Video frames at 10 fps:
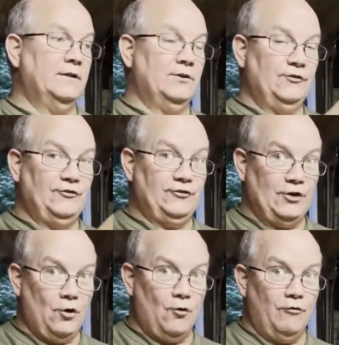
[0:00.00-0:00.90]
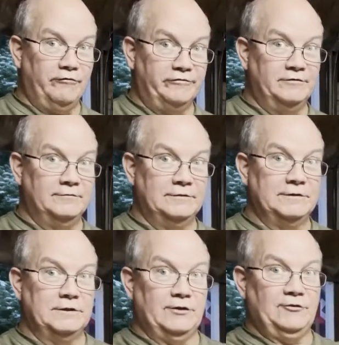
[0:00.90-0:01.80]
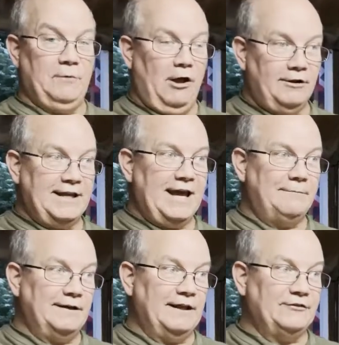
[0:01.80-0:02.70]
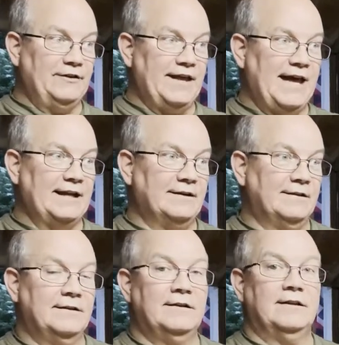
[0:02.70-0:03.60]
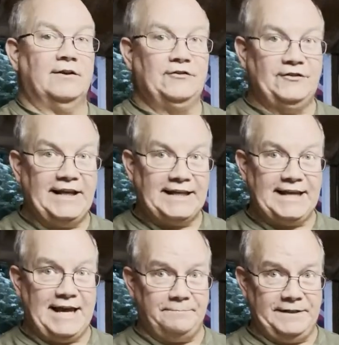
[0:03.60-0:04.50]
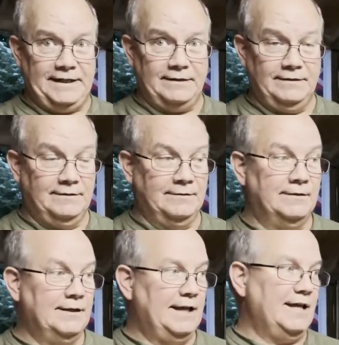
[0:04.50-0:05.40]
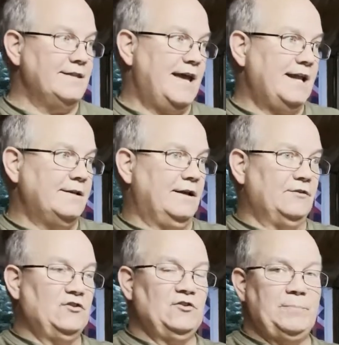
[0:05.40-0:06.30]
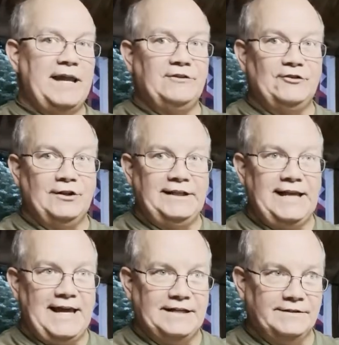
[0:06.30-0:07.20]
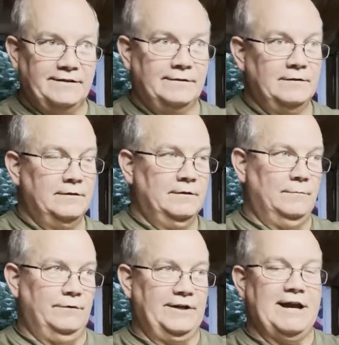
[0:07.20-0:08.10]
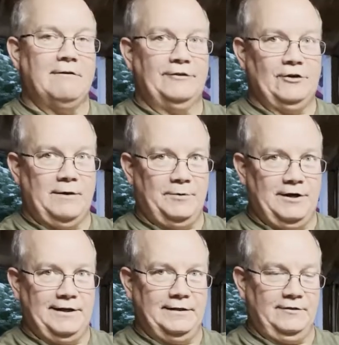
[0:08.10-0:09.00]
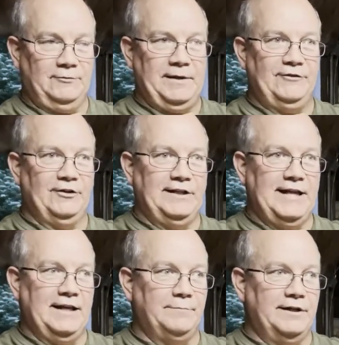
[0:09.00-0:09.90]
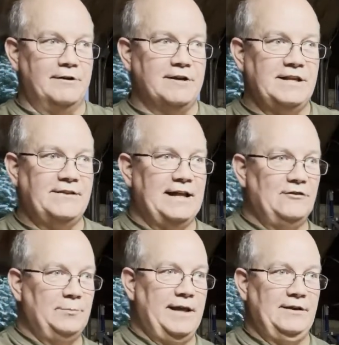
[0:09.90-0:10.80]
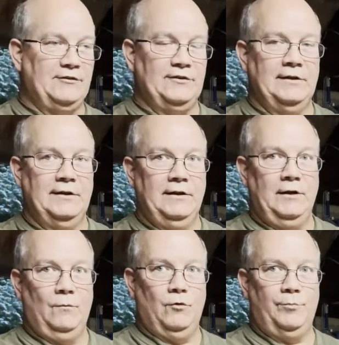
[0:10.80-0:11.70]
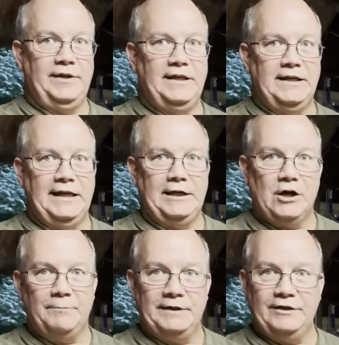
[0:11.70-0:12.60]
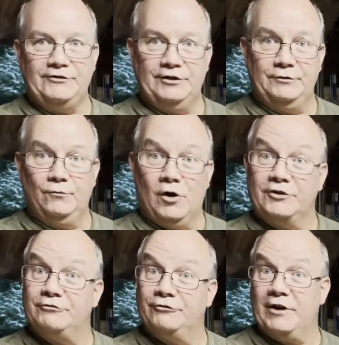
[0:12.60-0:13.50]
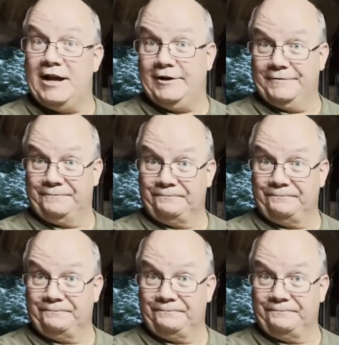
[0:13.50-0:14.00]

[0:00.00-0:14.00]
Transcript: stove a smaller cabinet next to that a sink cabinet, and then a space on the end with a countertop on it, a space on the end, but underneath that space will be a combination washer and dryer.